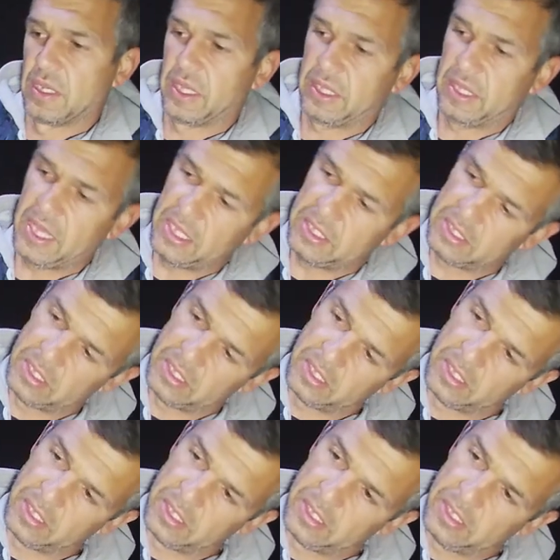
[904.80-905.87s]
like that
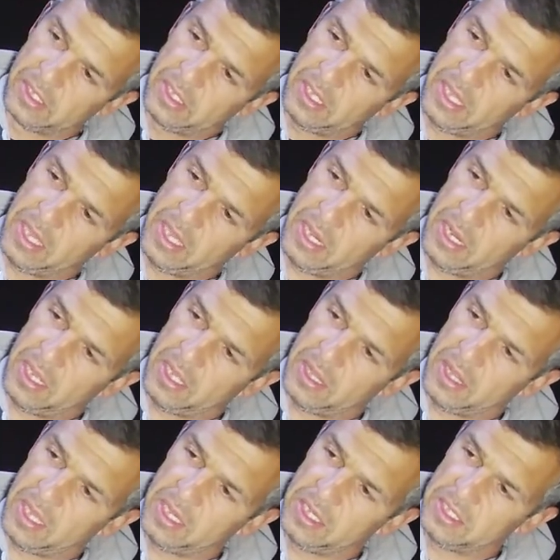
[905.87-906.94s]
and uh,
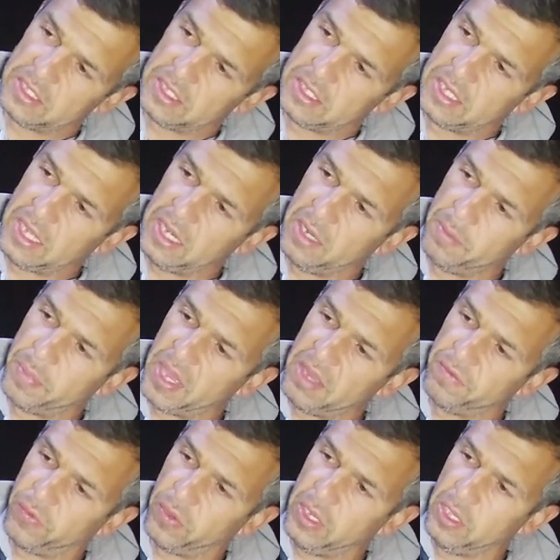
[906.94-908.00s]
that is a deadly
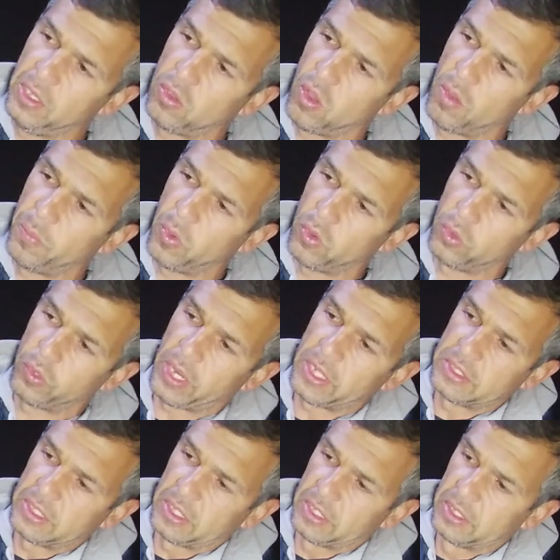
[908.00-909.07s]
bait for any cob or
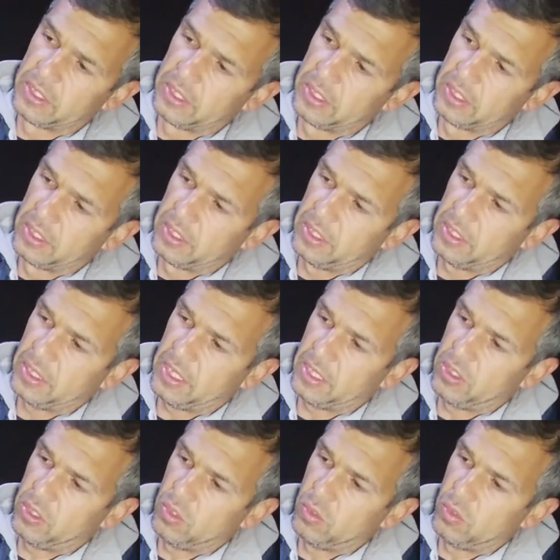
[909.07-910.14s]
grunter
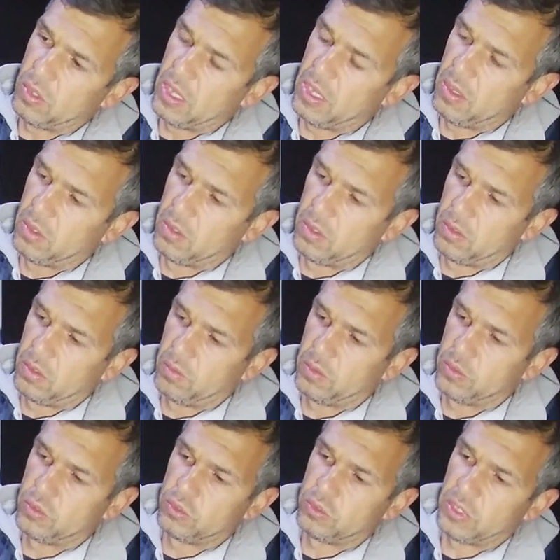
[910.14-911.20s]
that you uh,
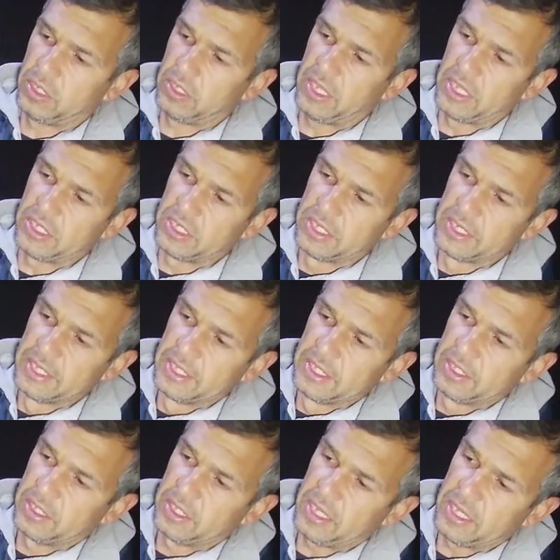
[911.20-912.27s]
want to try and catch
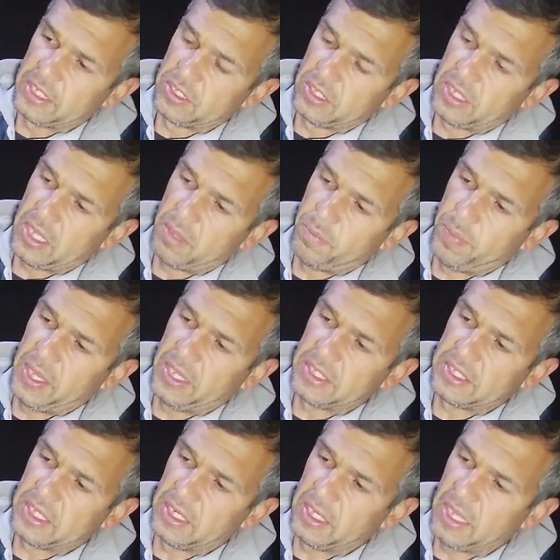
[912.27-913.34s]
okay so now the
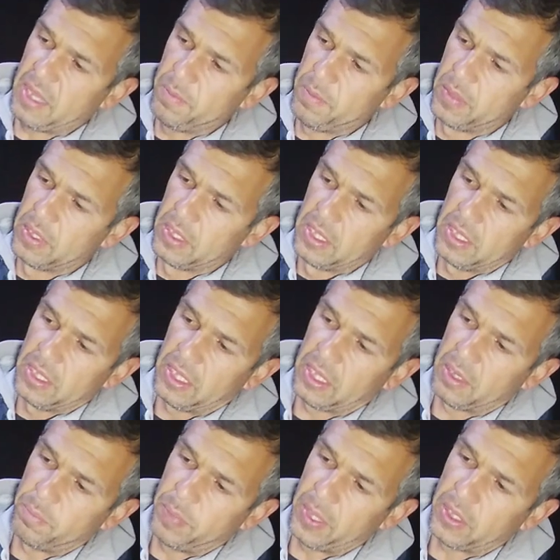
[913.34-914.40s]
peckers can come they
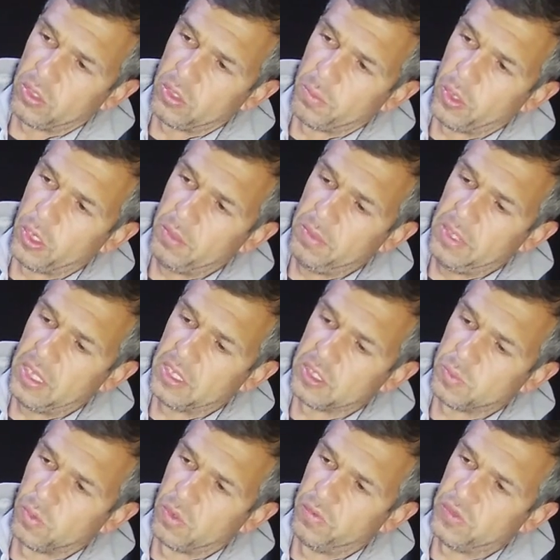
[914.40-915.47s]
can peck on the bottom here the
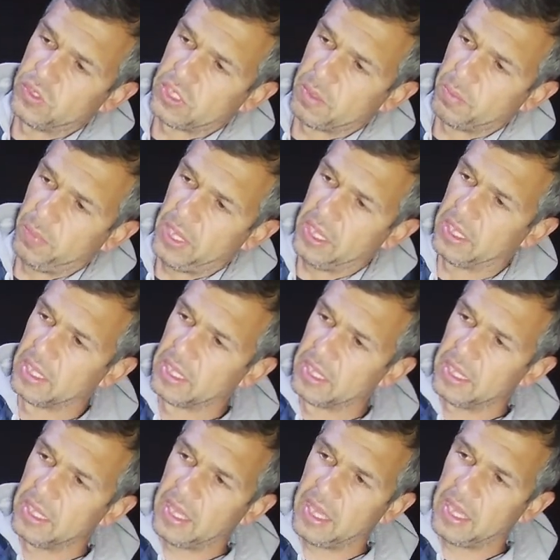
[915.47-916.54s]
smaller fish can peck
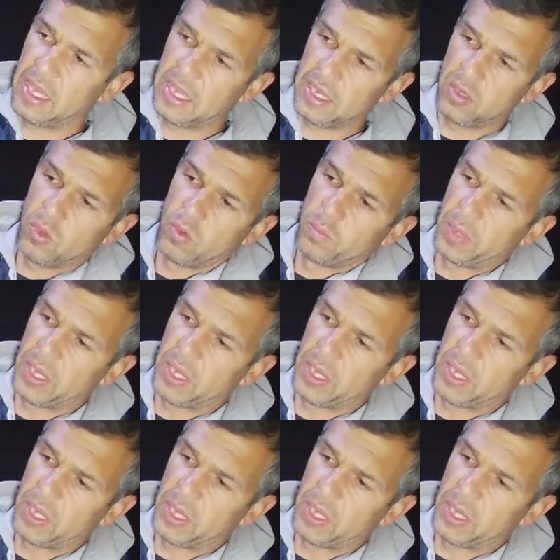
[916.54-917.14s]
and your